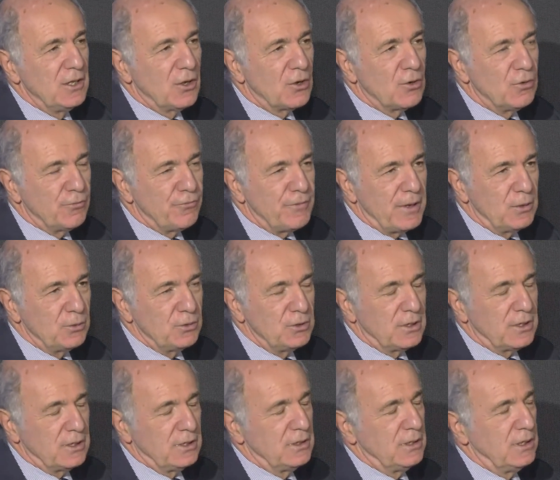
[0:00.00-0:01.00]

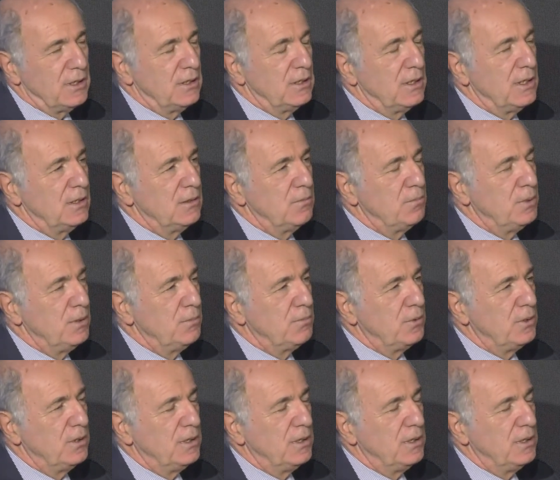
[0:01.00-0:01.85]
co-founder and people